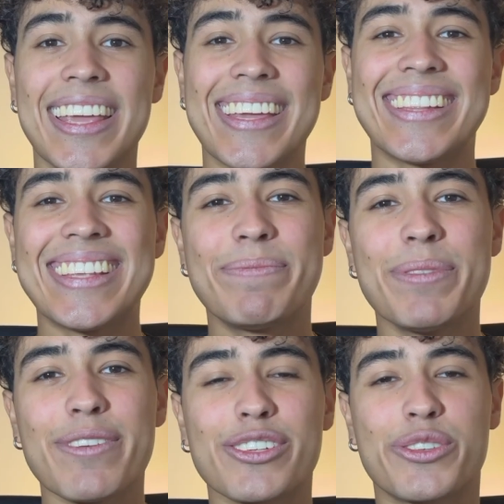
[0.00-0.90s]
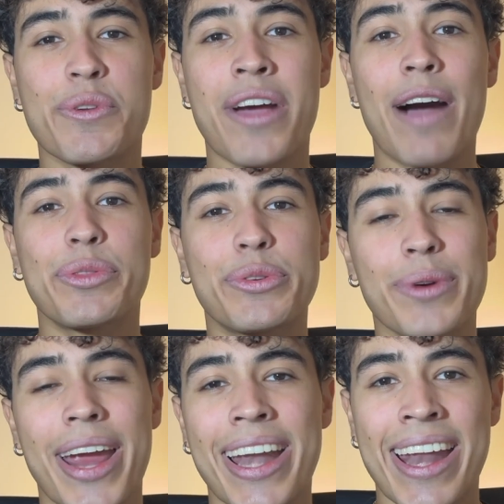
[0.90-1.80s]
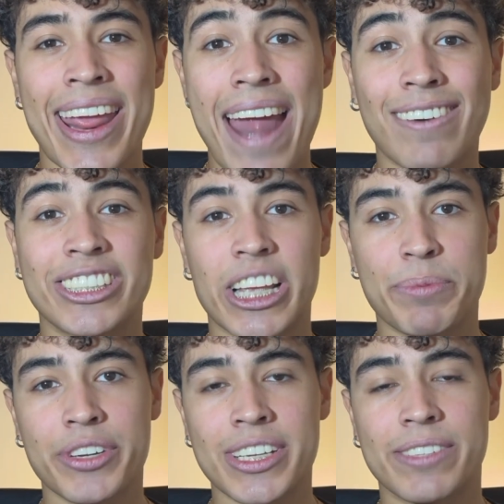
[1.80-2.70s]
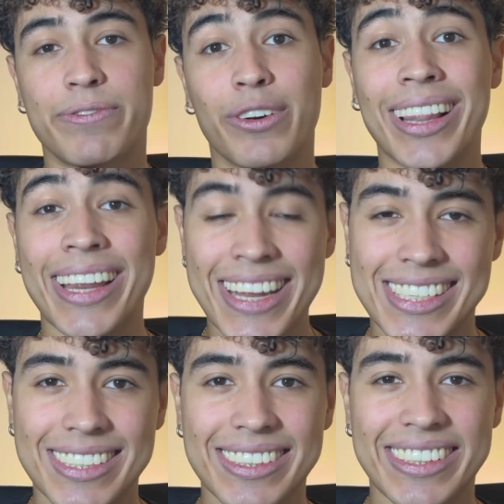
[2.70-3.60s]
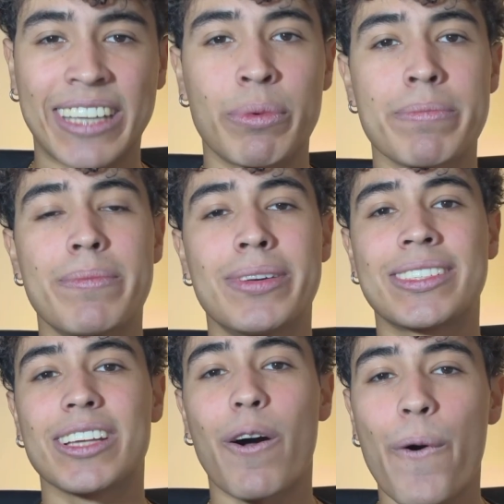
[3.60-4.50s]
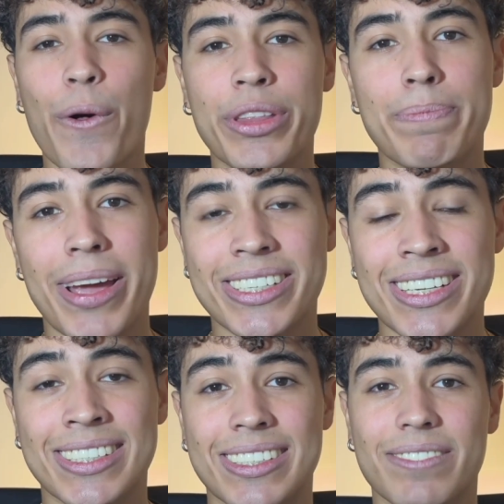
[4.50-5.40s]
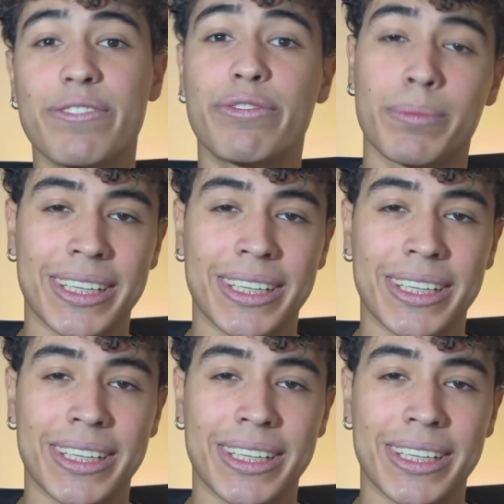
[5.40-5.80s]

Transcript: In this video, I'll show you how to create an AI receptionist for clinics that remembers all the patients from the